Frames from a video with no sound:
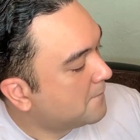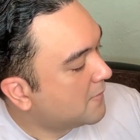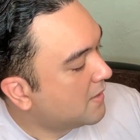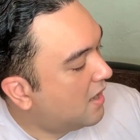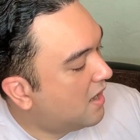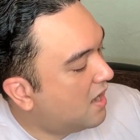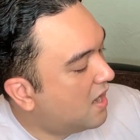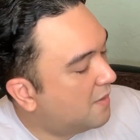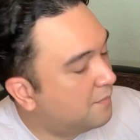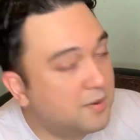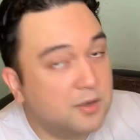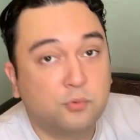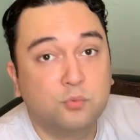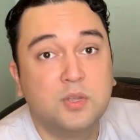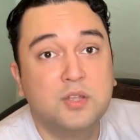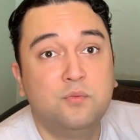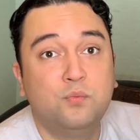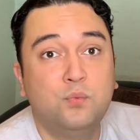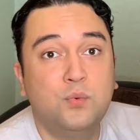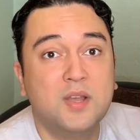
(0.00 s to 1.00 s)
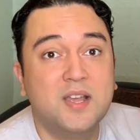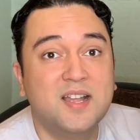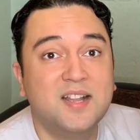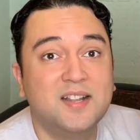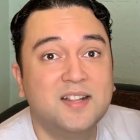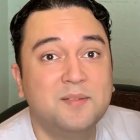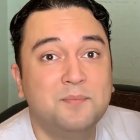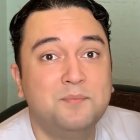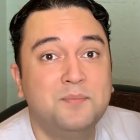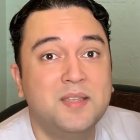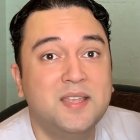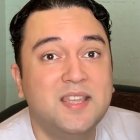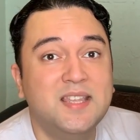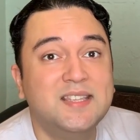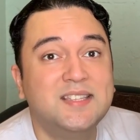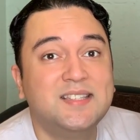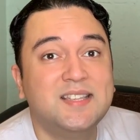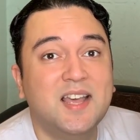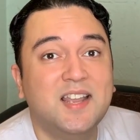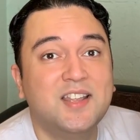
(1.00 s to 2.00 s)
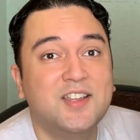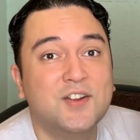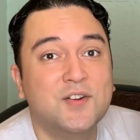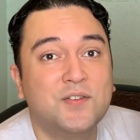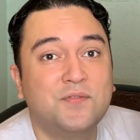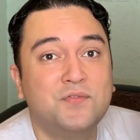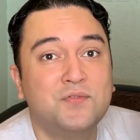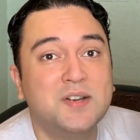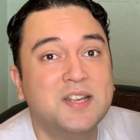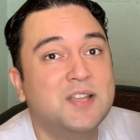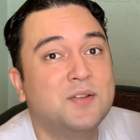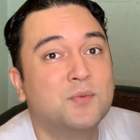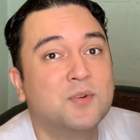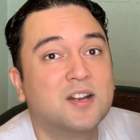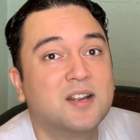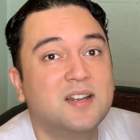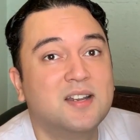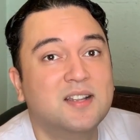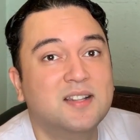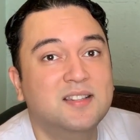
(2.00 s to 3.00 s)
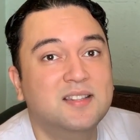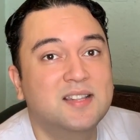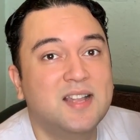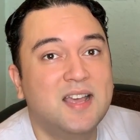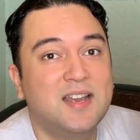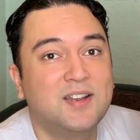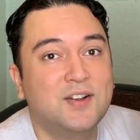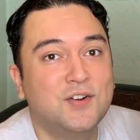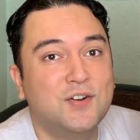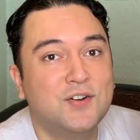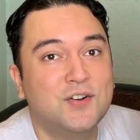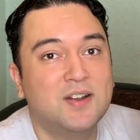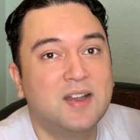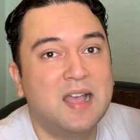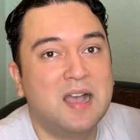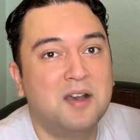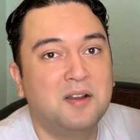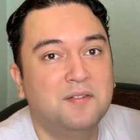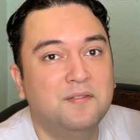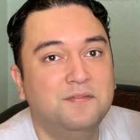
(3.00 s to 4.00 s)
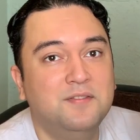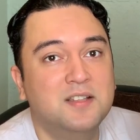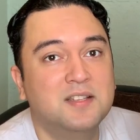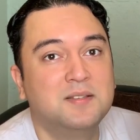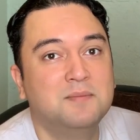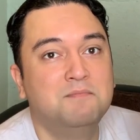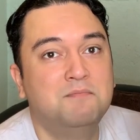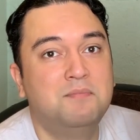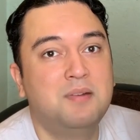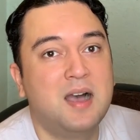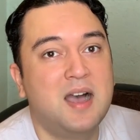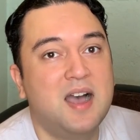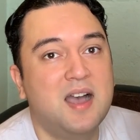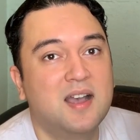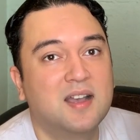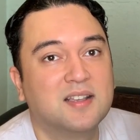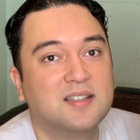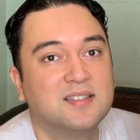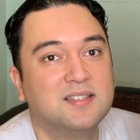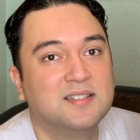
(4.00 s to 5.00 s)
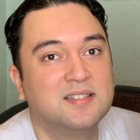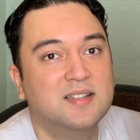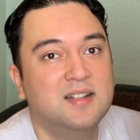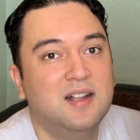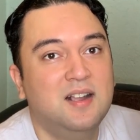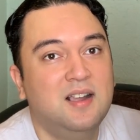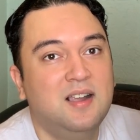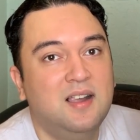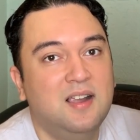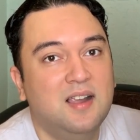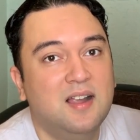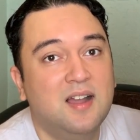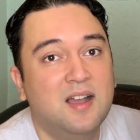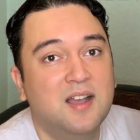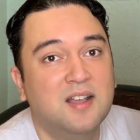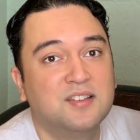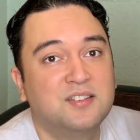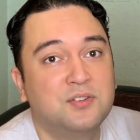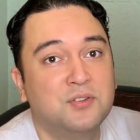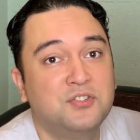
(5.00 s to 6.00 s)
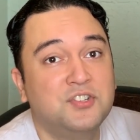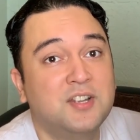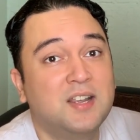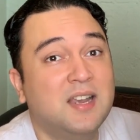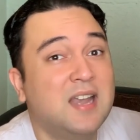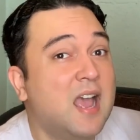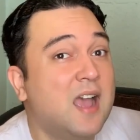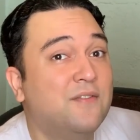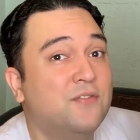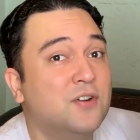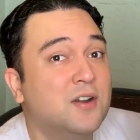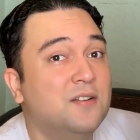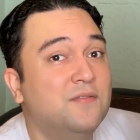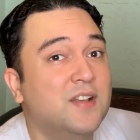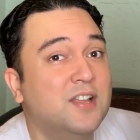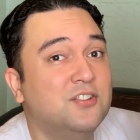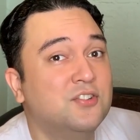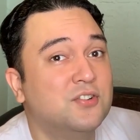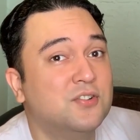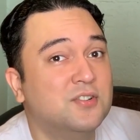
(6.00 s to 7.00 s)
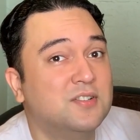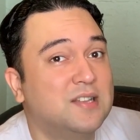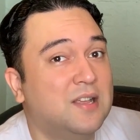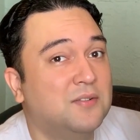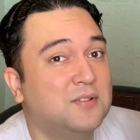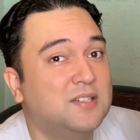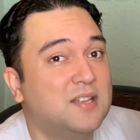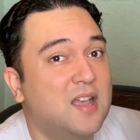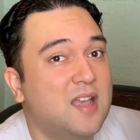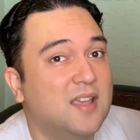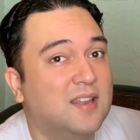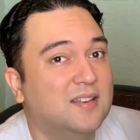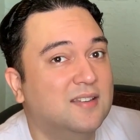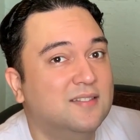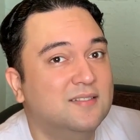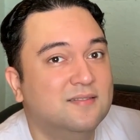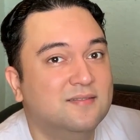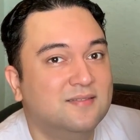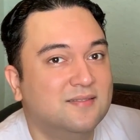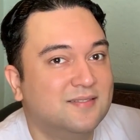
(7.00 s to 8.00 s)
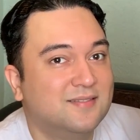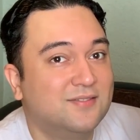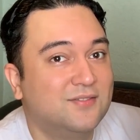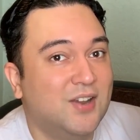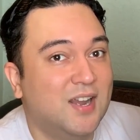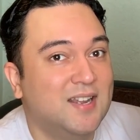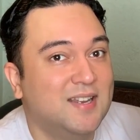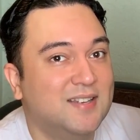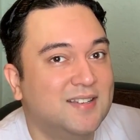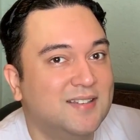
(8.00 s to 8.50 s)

But we will be setting her free. We're gonna let her out of this box so she can have her adventures outside, right?